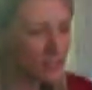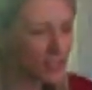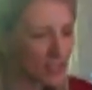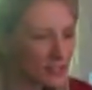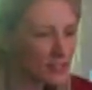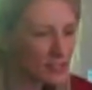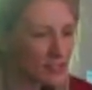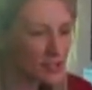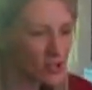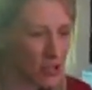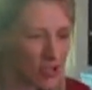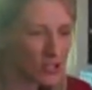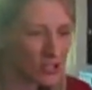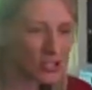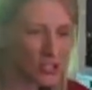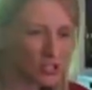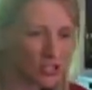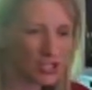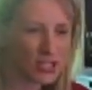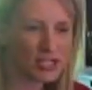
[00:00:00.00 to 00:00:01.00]
out these
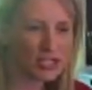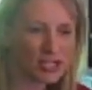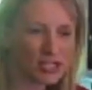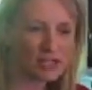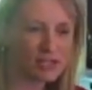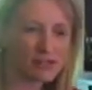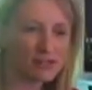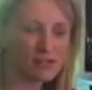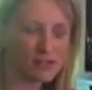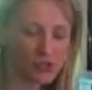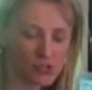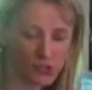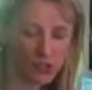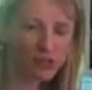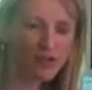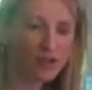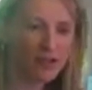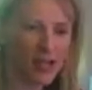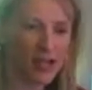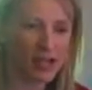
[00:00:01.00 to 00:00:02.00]
audition-y
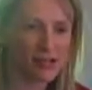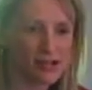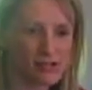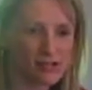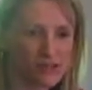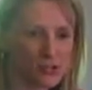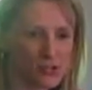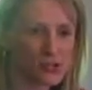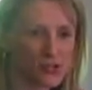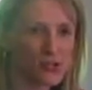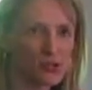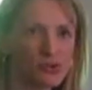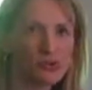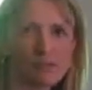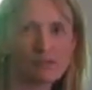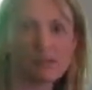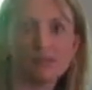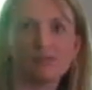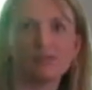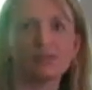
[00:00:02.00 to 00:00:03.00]
surveys for
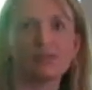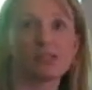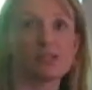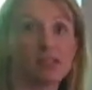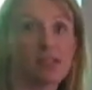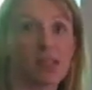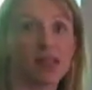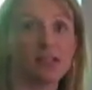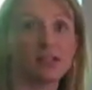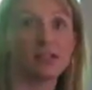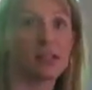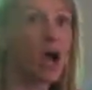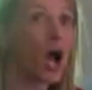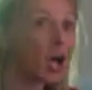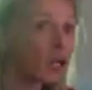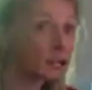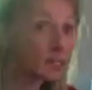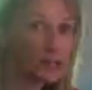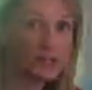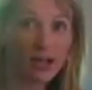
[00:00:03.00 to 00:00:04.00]
students that have decided
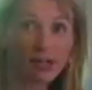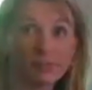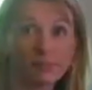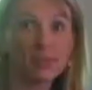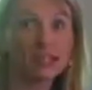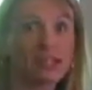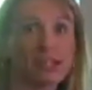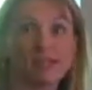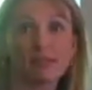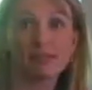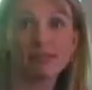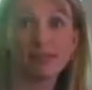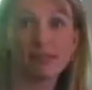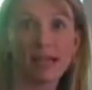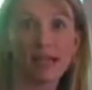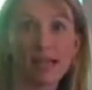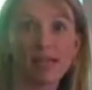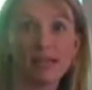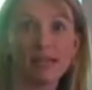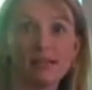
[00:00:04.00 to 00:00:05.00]
not to come to Keene
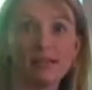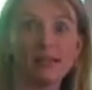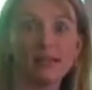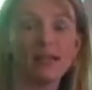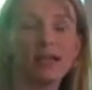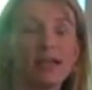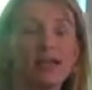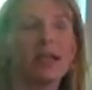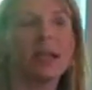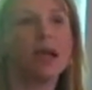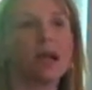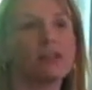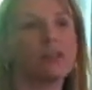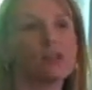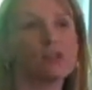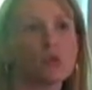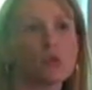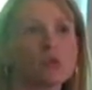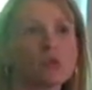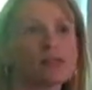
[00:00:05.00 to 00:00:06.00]
State. And
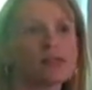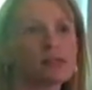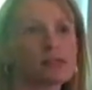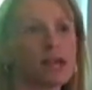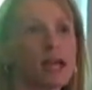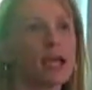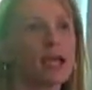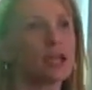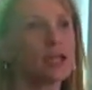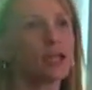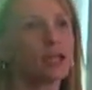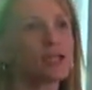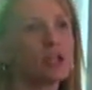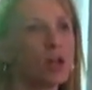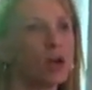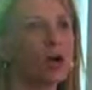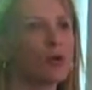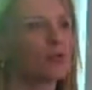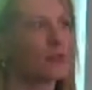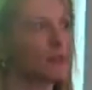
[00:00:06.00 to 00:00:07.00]
so we decided,
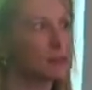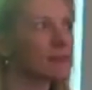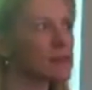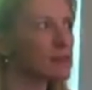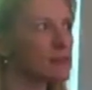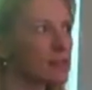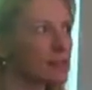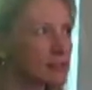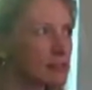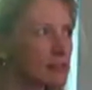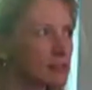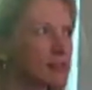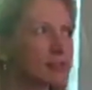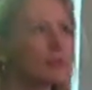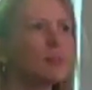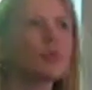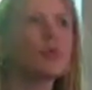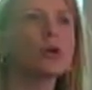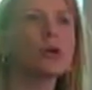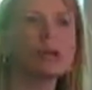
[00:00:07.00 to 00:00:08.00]
this is
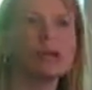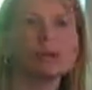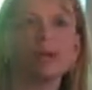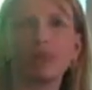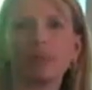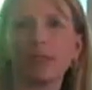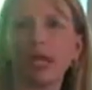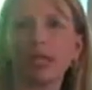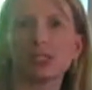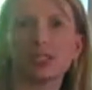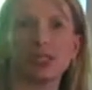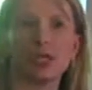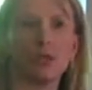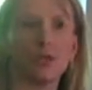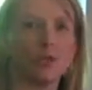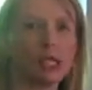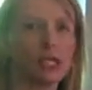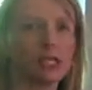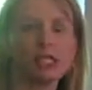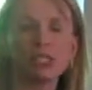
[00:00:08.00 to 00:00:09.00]
important information.
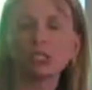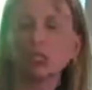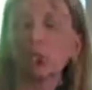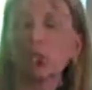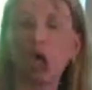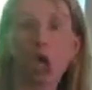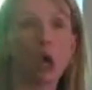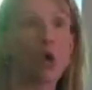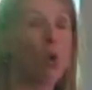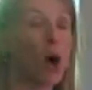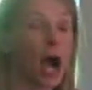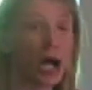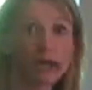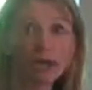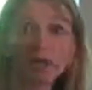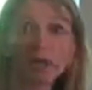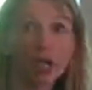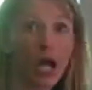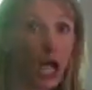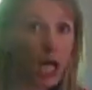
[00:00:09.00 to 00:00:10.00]
We need to know why
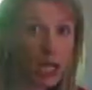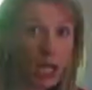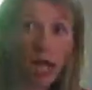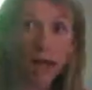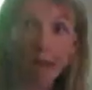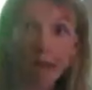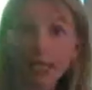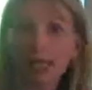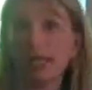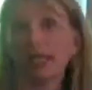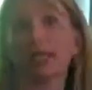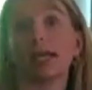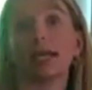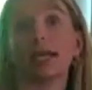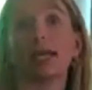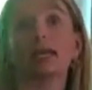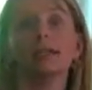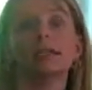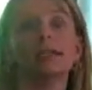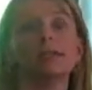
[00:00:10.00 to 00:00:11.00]
they're not coming
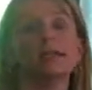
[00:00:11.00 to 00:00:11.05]
here.